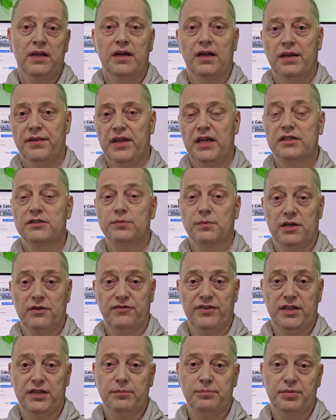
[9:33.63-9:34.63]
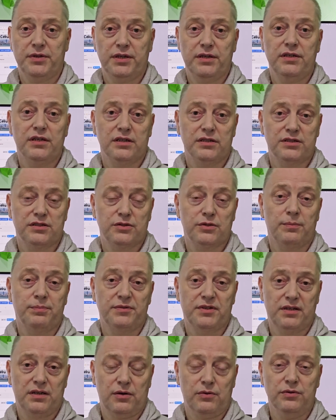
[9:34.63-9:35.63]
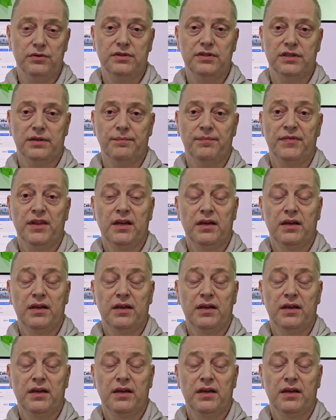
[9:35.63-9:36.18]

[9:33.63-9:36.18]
and that's when Wikipedia stopped counting.